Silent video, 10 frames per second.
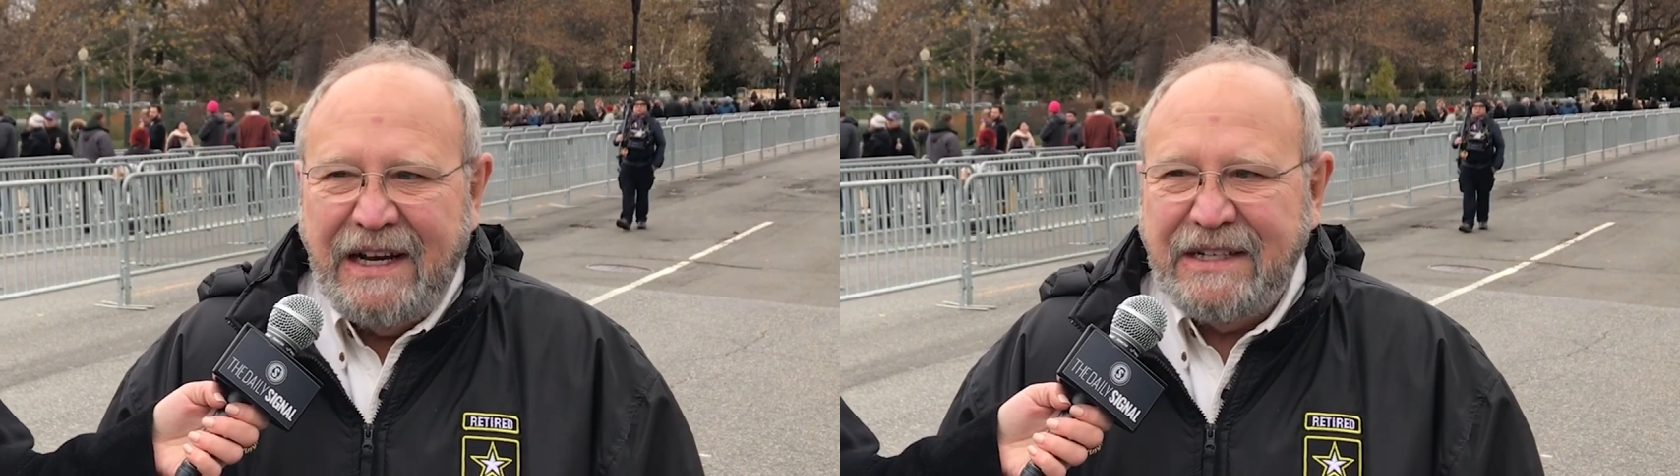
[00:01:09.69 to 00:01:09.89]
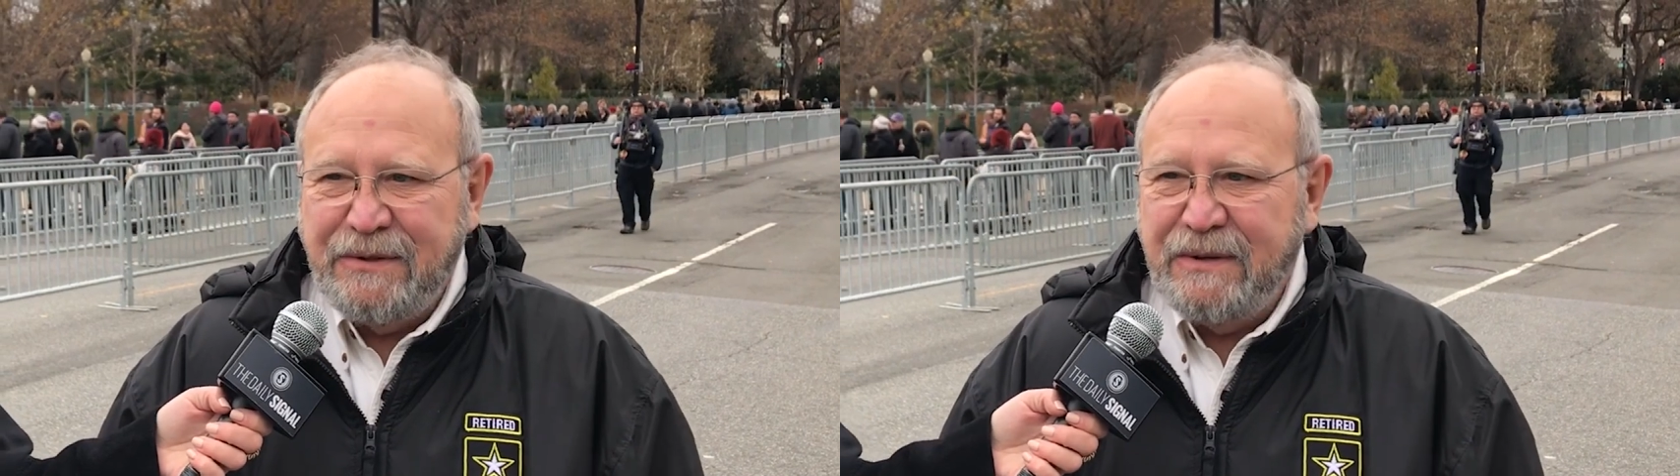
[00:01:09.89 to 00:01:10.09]

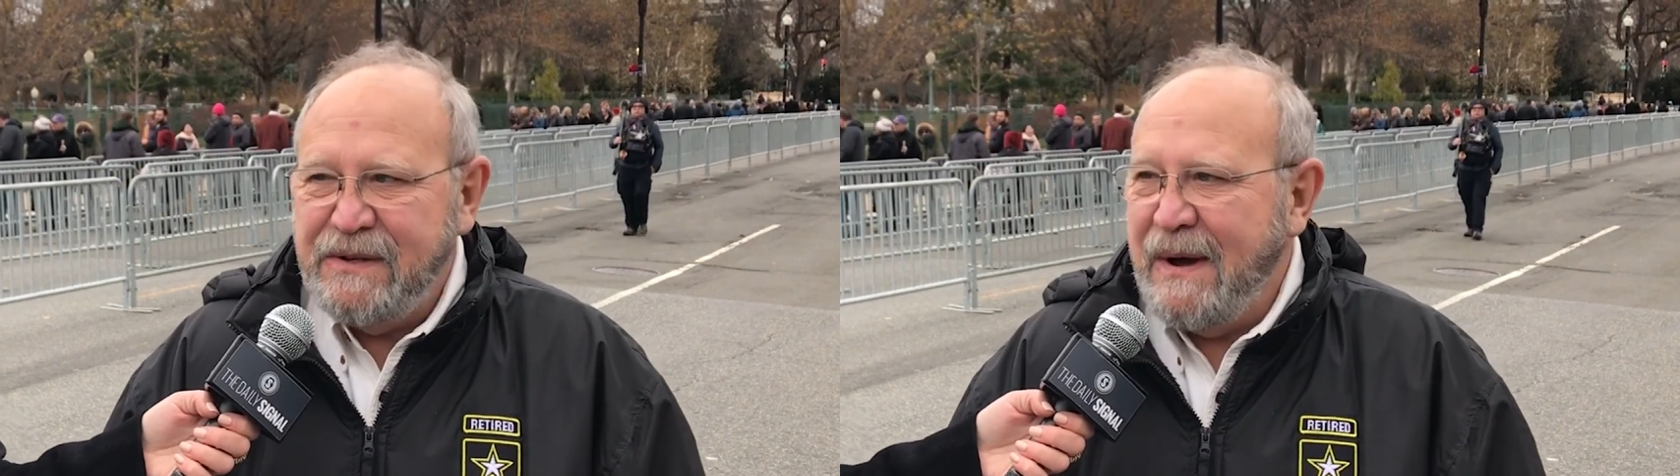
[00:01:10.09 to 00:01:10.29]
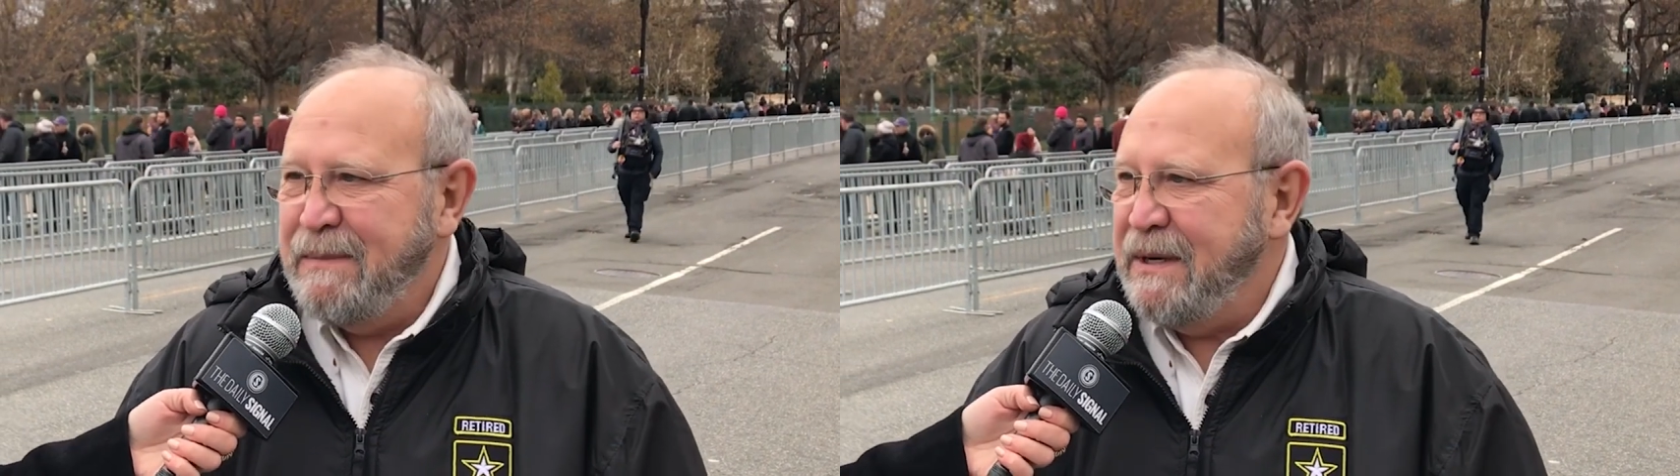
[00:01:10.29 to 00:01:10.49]
That's the
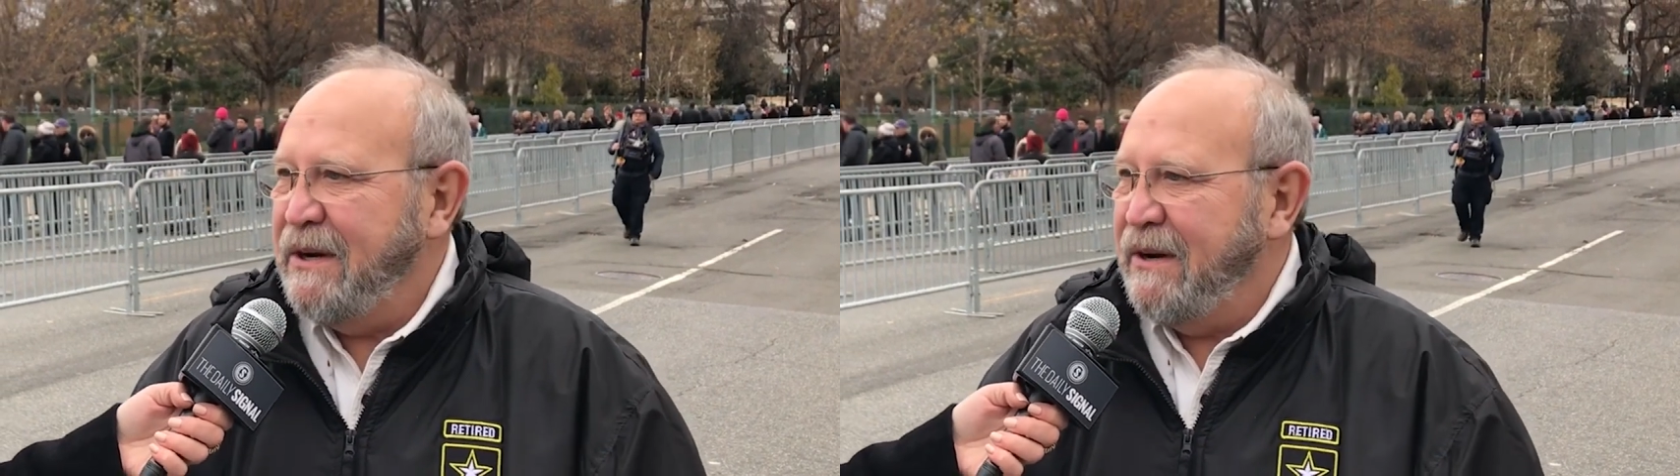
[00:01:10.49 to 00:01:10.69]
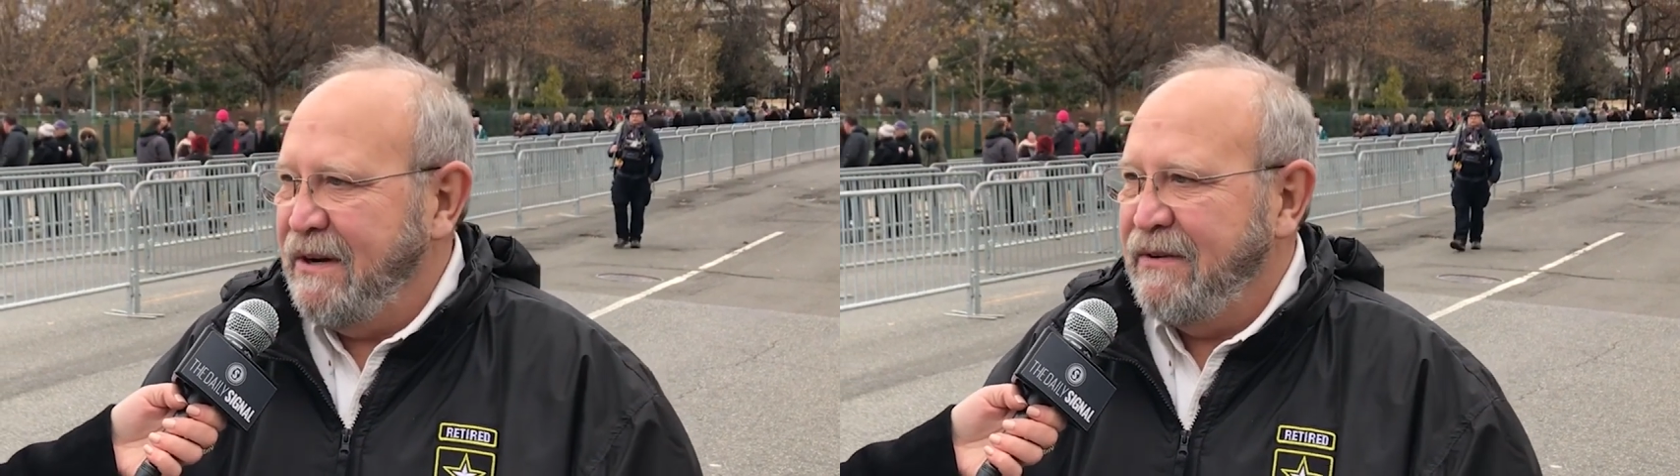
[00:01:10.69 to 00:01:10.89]
reason I'm
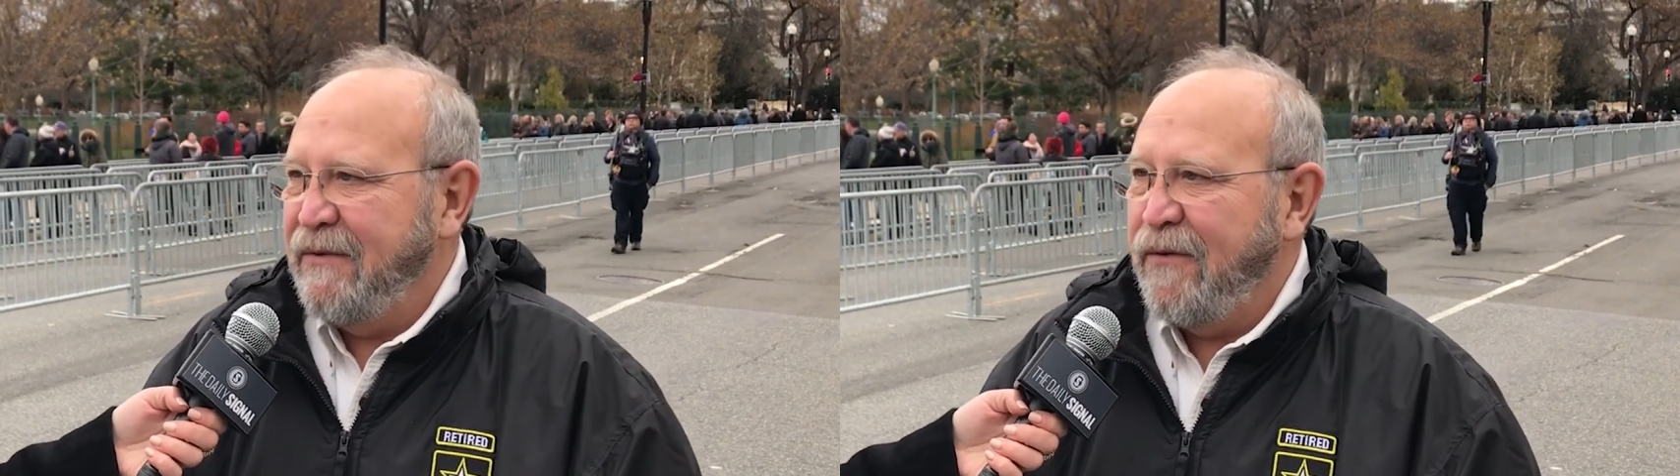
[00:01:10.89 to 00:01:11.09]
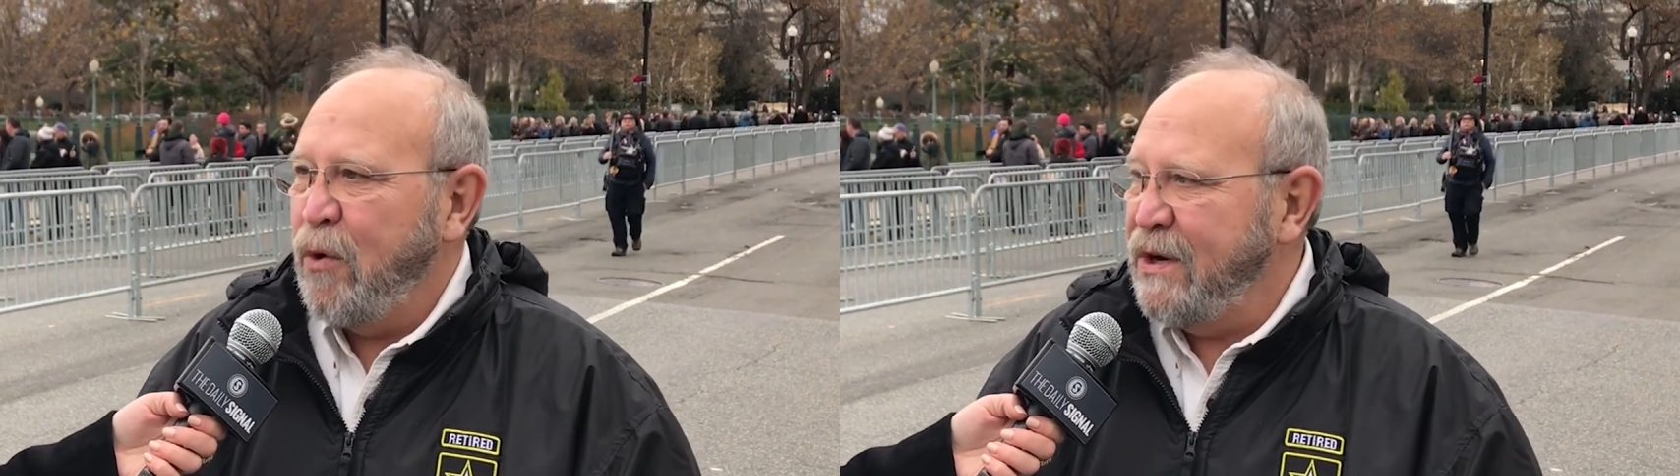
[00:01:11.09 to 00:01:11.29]
here.
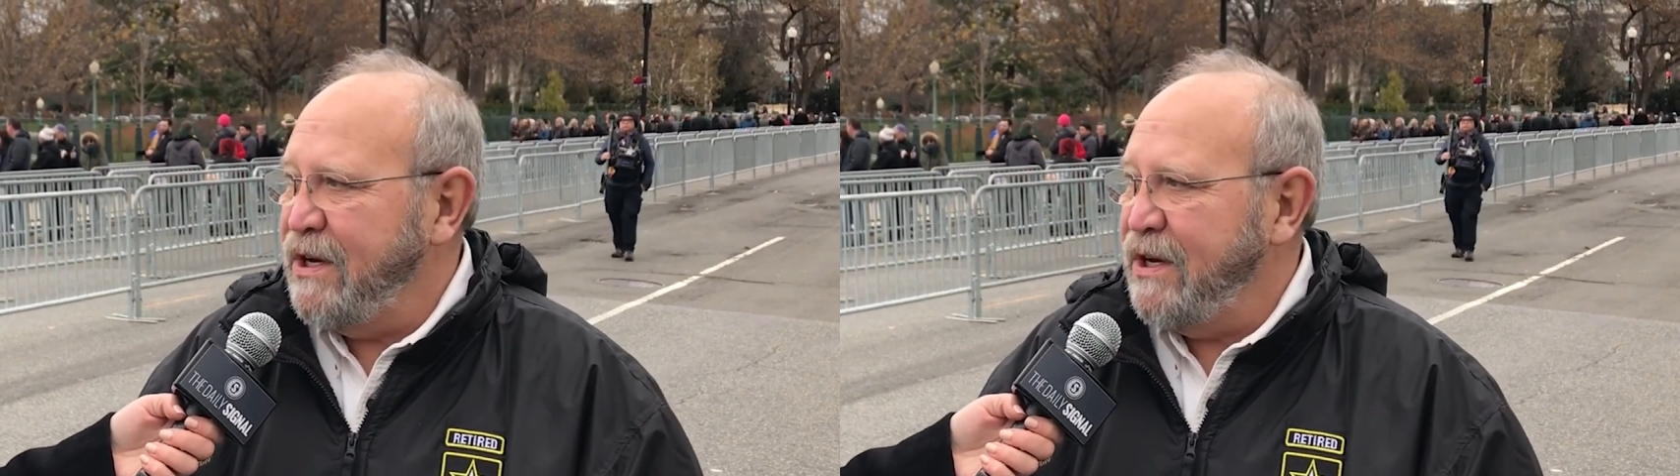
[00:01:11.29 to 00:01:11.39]
For 4